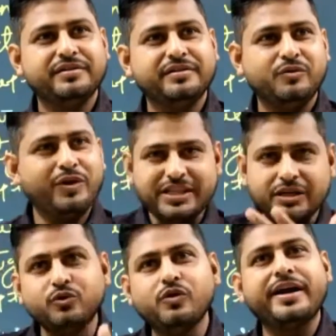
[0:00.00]
What is the
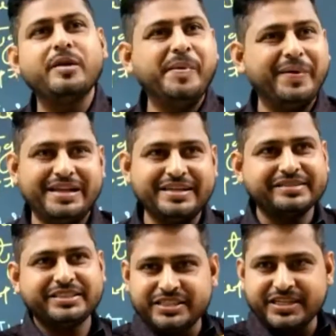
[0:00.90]
URL people have
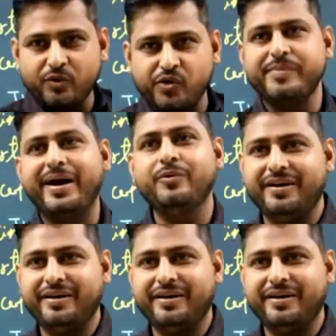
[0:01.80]
accessed and downloaded malware?